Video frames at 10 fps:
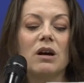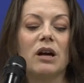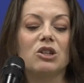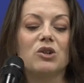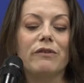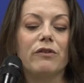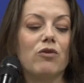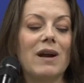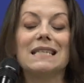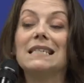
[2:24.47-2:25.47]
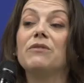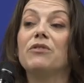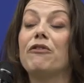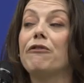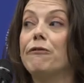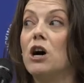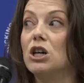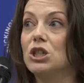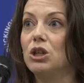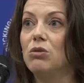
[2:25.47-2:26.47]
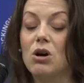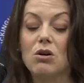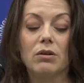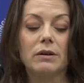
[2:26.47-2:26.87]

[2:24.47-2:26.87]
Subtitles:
country for granted for far too long.